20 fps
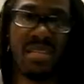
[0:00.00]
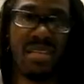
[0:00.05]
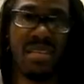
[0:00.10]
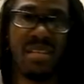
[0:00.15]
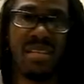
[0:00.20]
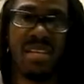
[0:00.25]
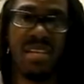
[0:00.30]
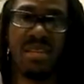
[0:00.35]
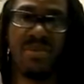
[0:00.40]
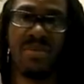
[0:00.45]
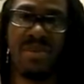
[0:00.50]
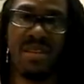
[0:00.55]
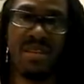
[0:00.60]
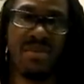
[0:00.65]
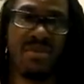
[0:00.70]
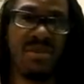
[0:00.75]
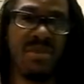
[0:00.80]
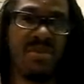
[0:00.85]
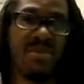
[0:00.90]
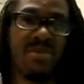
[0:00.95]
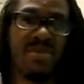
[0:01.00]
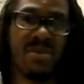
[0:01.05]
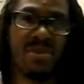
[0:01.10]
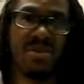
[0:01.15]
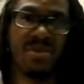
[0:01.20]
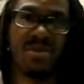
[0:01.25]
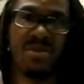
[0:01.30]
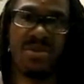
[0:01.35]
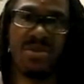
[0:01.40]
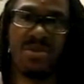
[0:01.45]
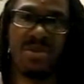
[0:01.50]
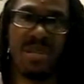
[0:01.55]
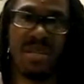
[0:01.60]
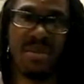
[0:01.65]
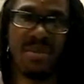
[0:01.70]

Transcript: TNA, man, don't get me wrong, it's cool.